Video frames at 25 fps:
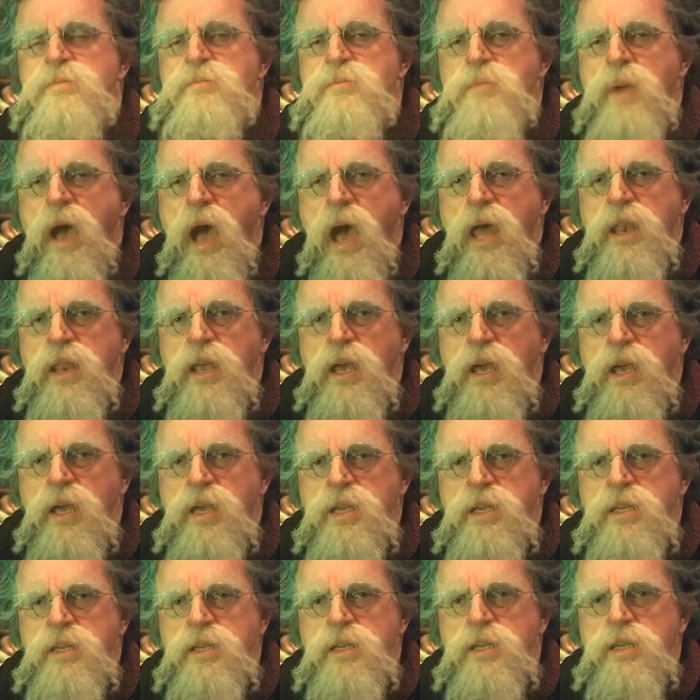manor
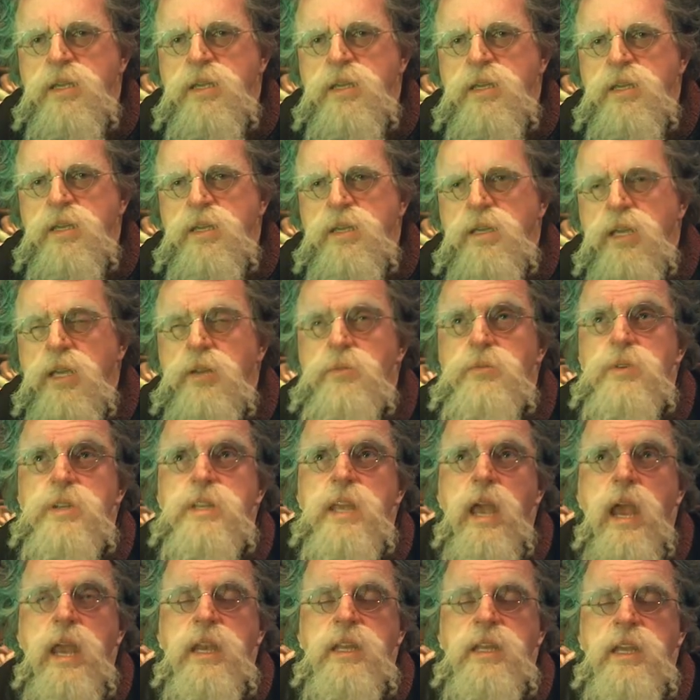in
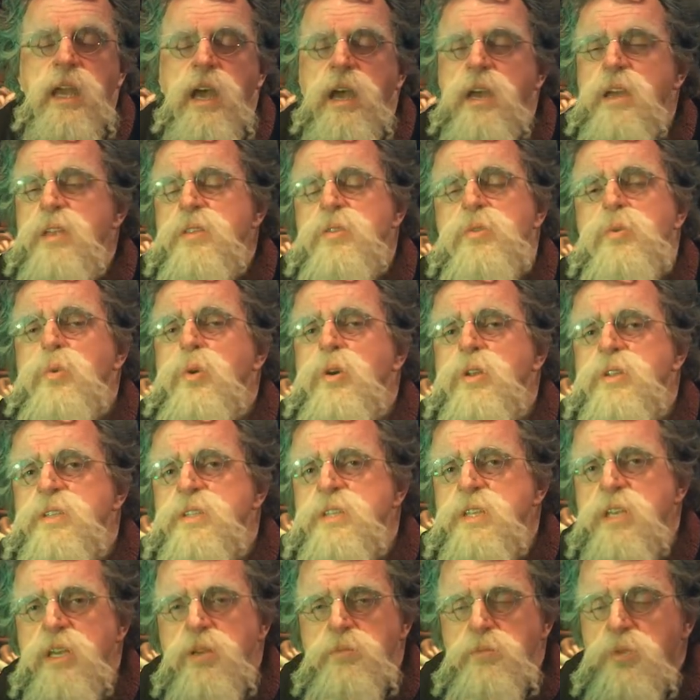Redania, in the
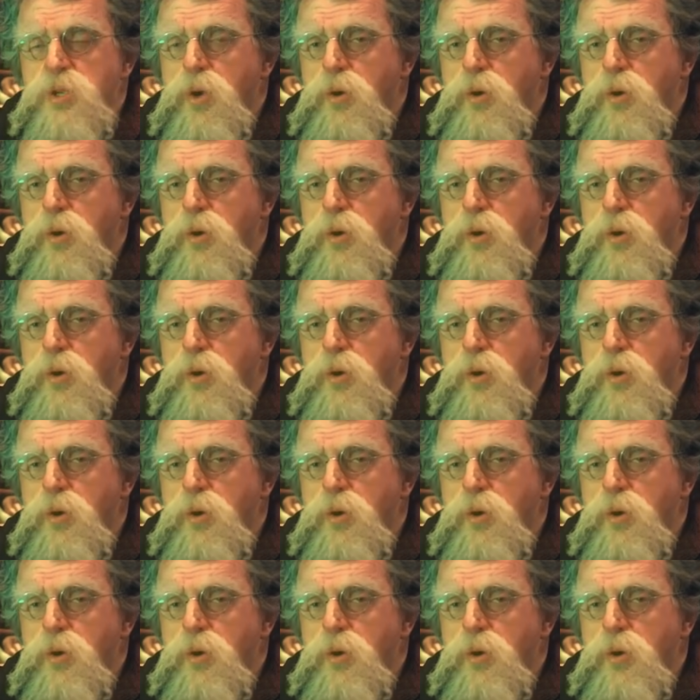woods near